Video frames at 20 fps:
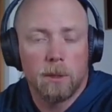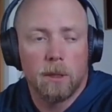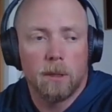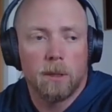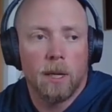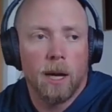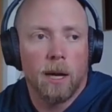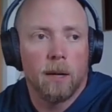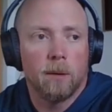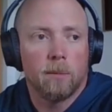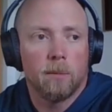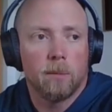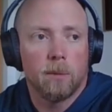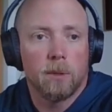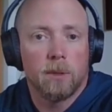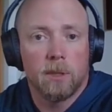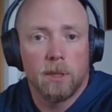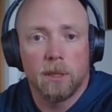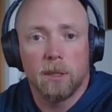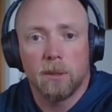that
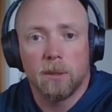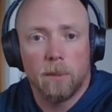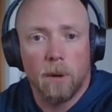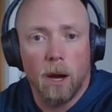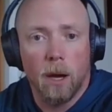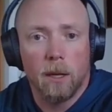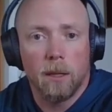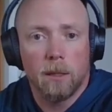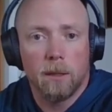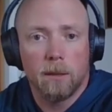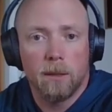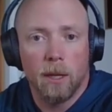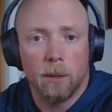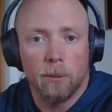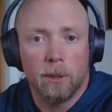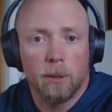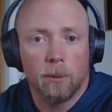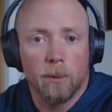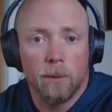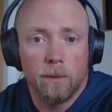would send us product that
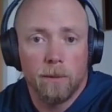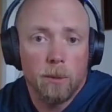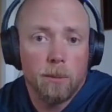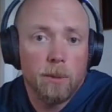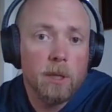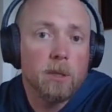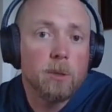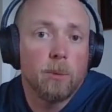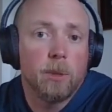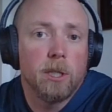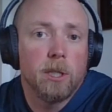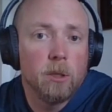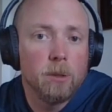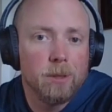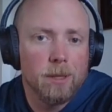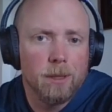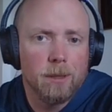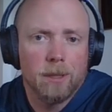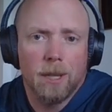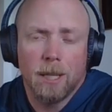we can review because we'd use
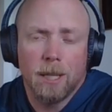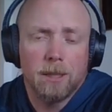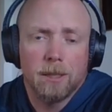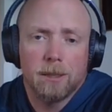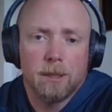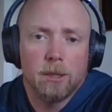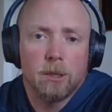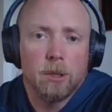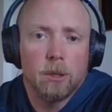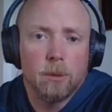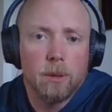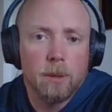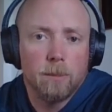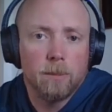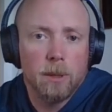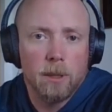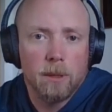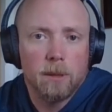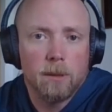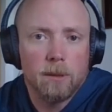it, not just to do it,
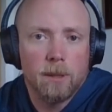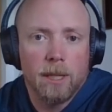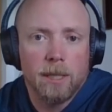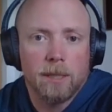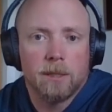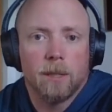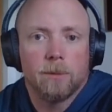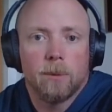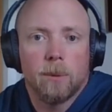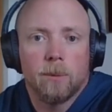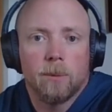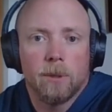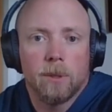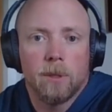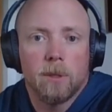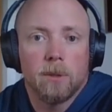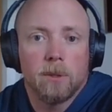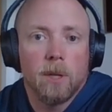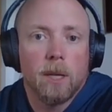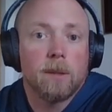but like stuff we'd really
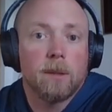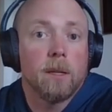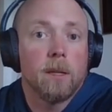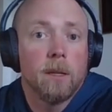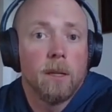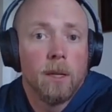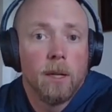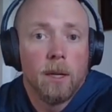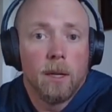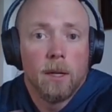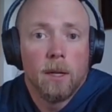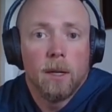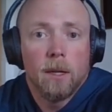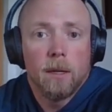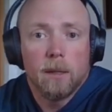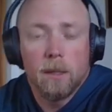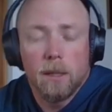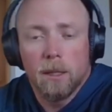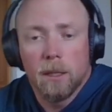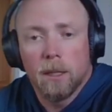use, like the
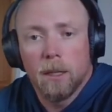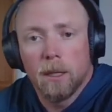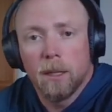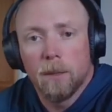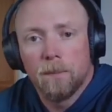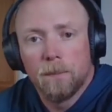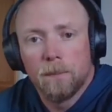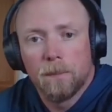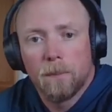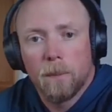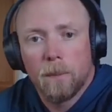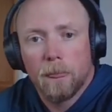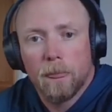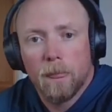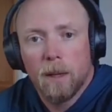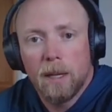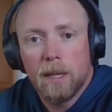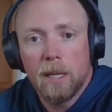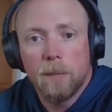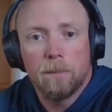the um,
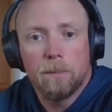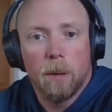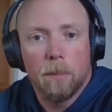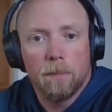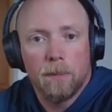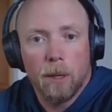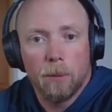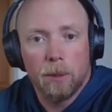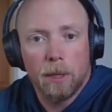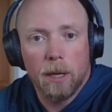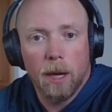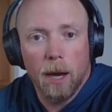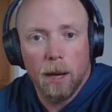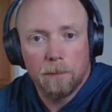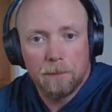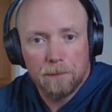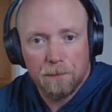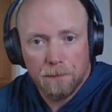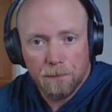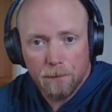heat pump that we got.
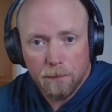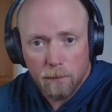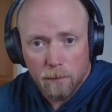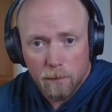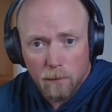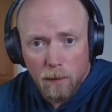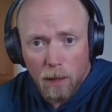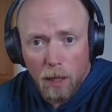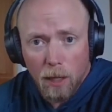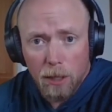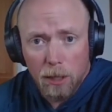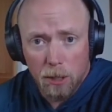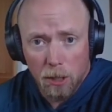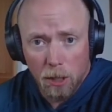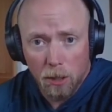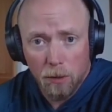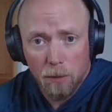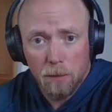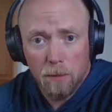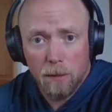You
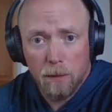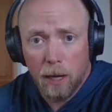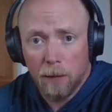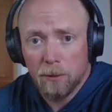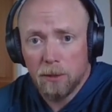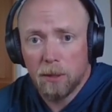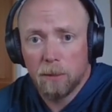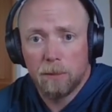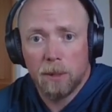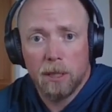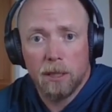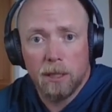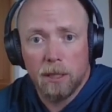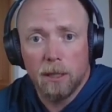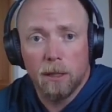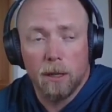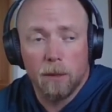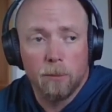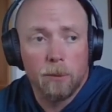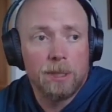know, that was a big
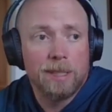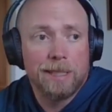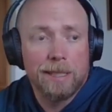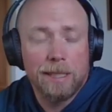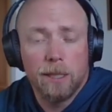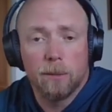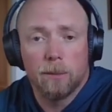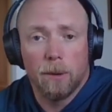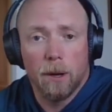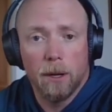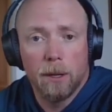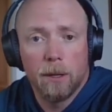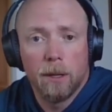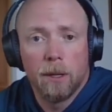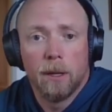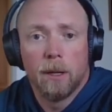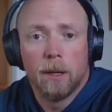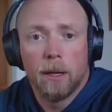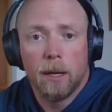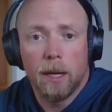deal. We needed one.
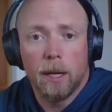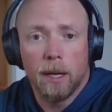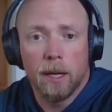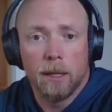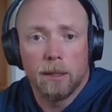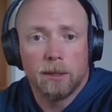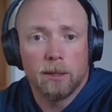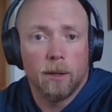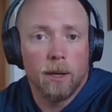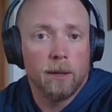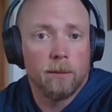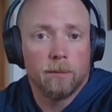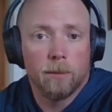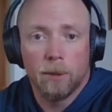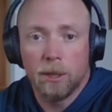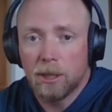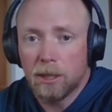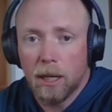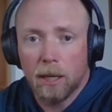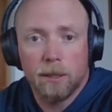And so I
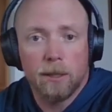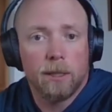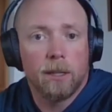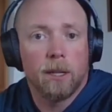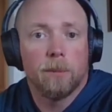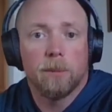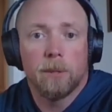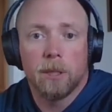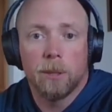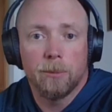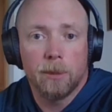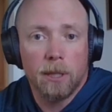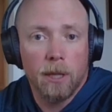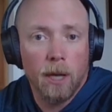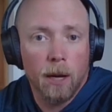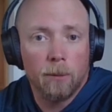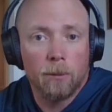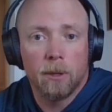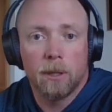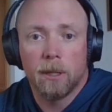reached out to the company and we
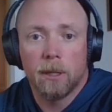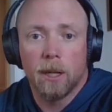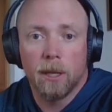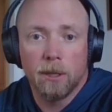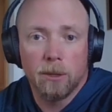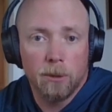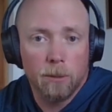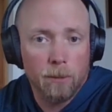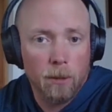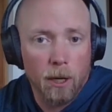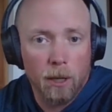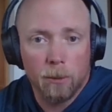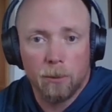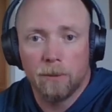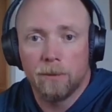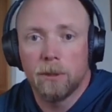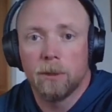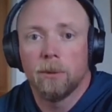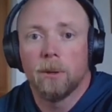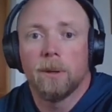got one and got to do a product
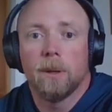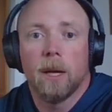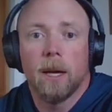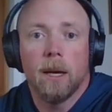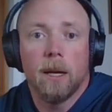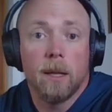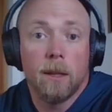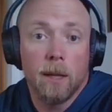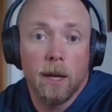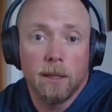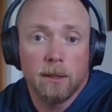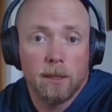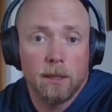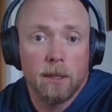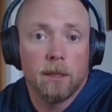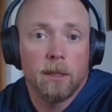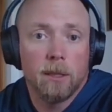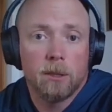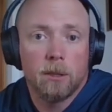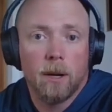review on that. And that's
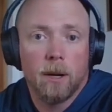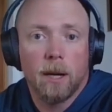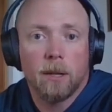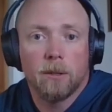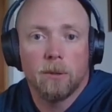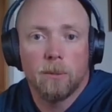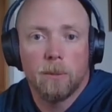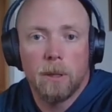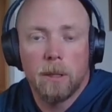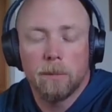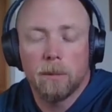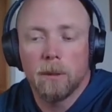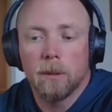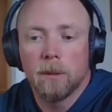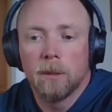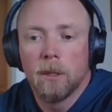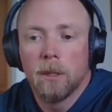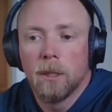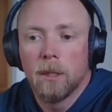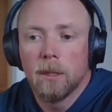going to attract new people.
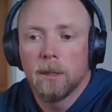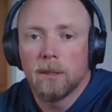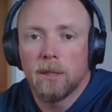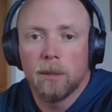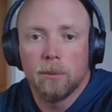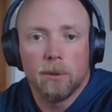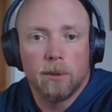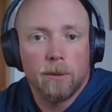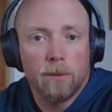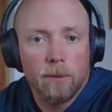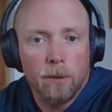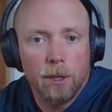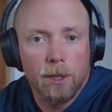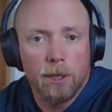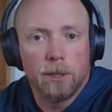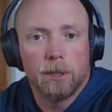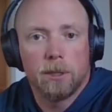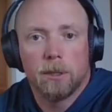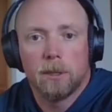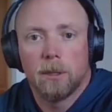Same with the
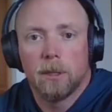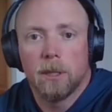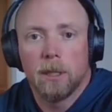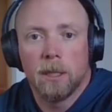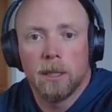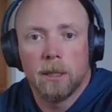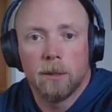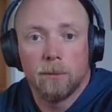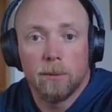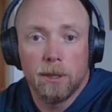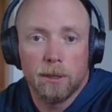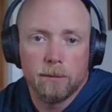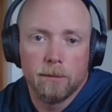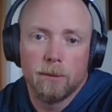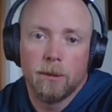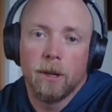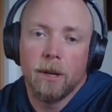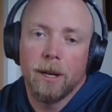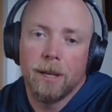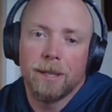fridge. Uh, we
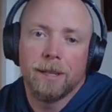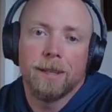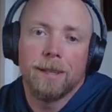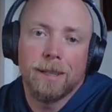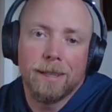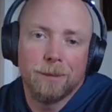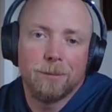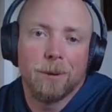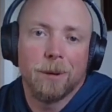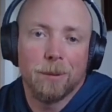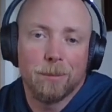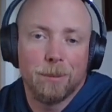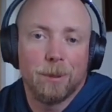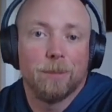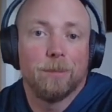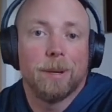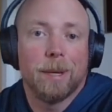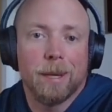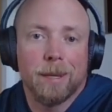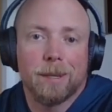well, I didn't need one,
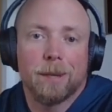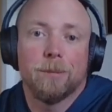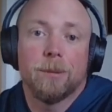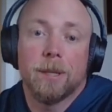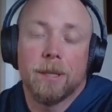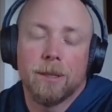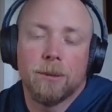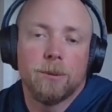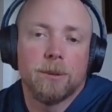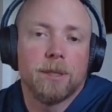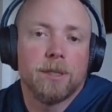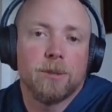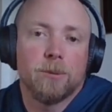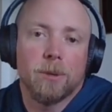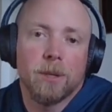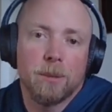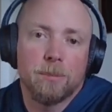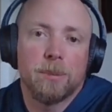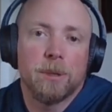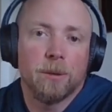but man, come on, who doesn't
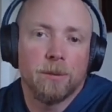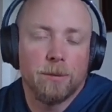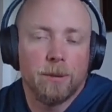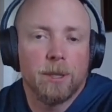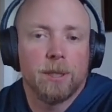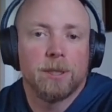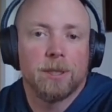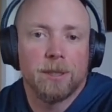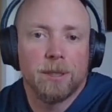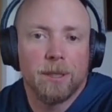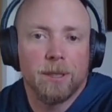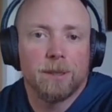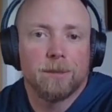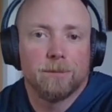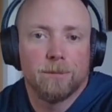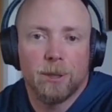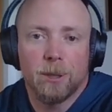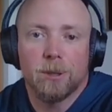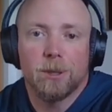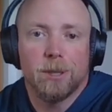want a beer fridge in their
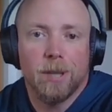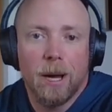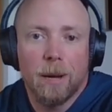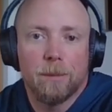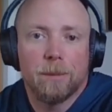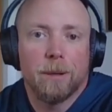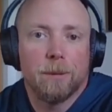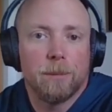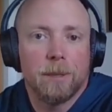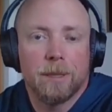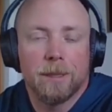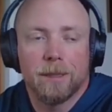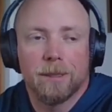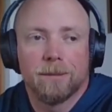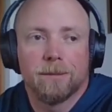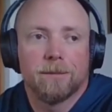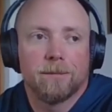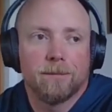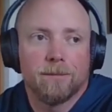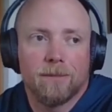their shop? I mean,
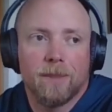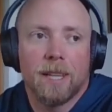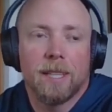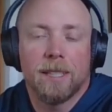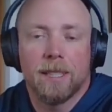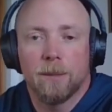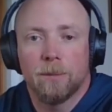I need to